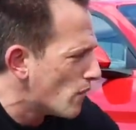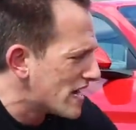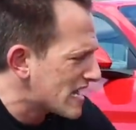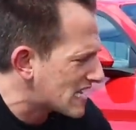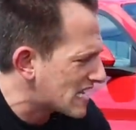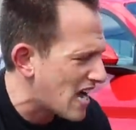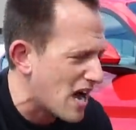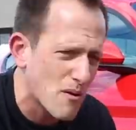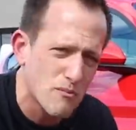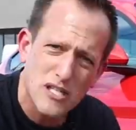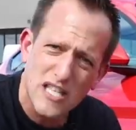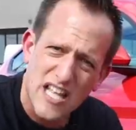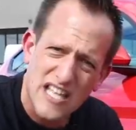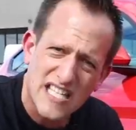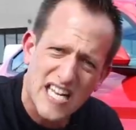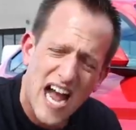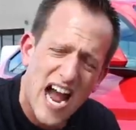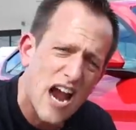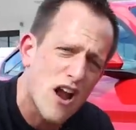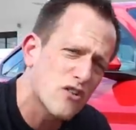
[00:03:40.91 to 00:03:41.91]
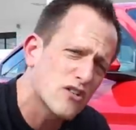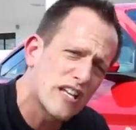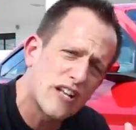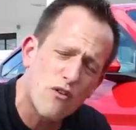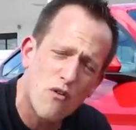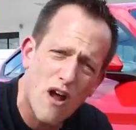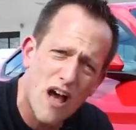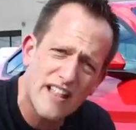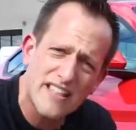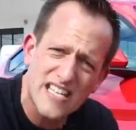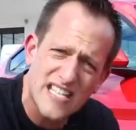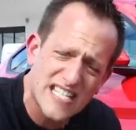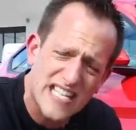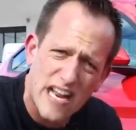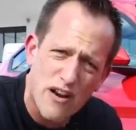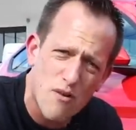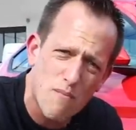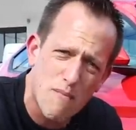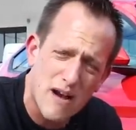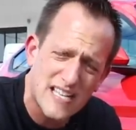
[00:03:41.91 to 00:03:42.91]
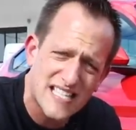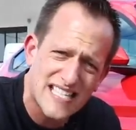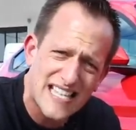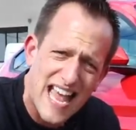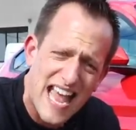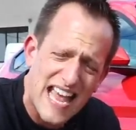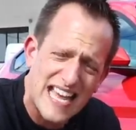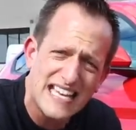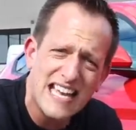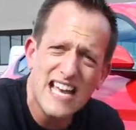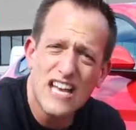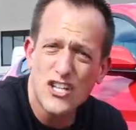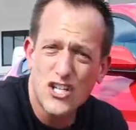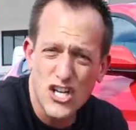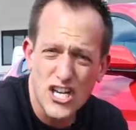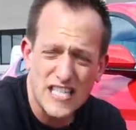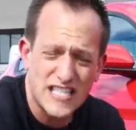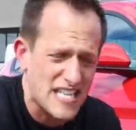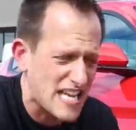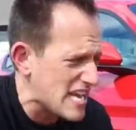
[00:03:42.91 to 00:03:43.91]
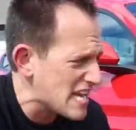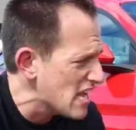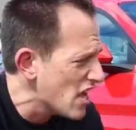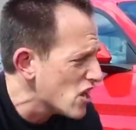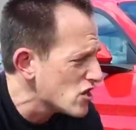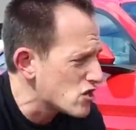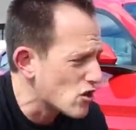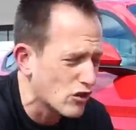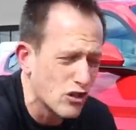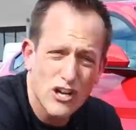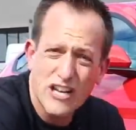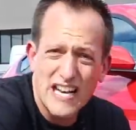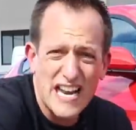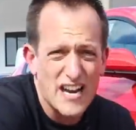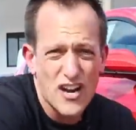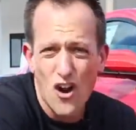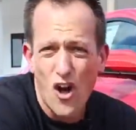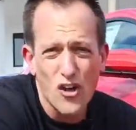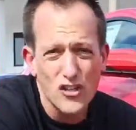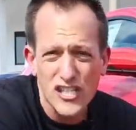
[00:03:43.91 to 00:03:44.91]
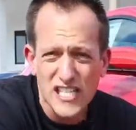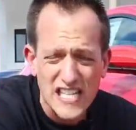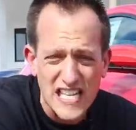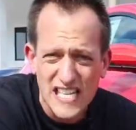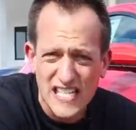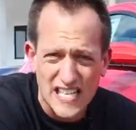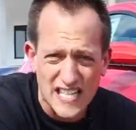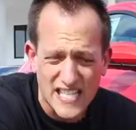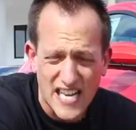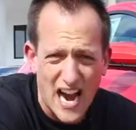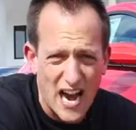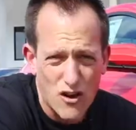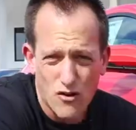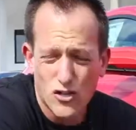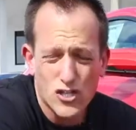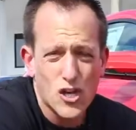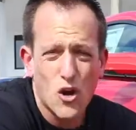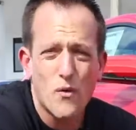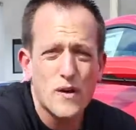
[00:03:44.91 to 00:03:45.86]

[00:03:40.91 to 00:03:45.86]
When it comes to the tires that are on the standard Mustang GT, you're looking at an all-season tire.